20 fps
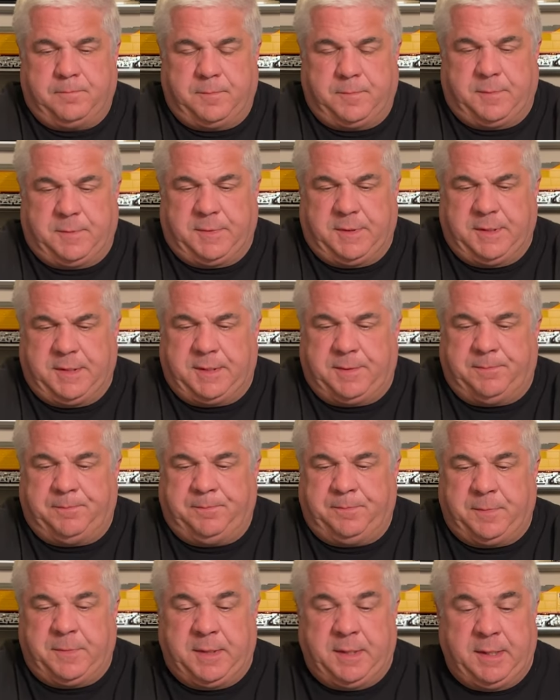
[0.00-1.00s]
Mm.
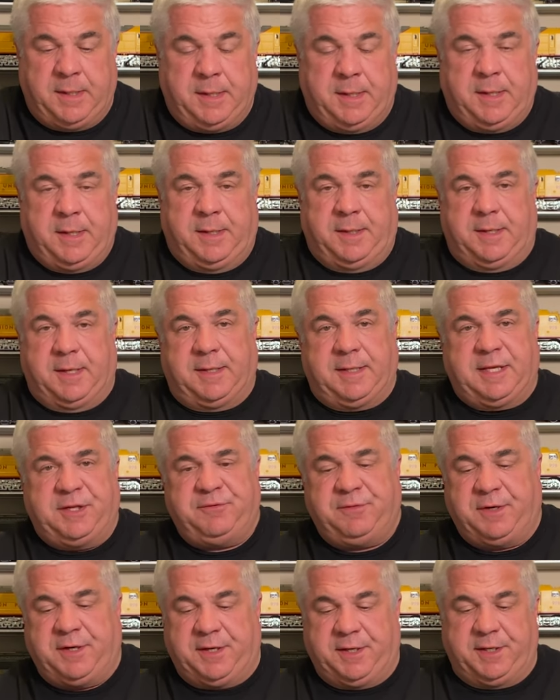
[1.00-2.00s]
Now that's
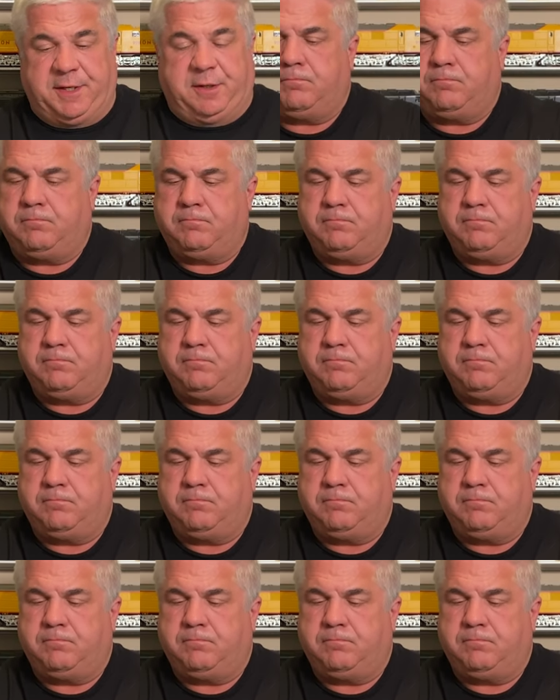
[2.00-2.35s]
ready to go.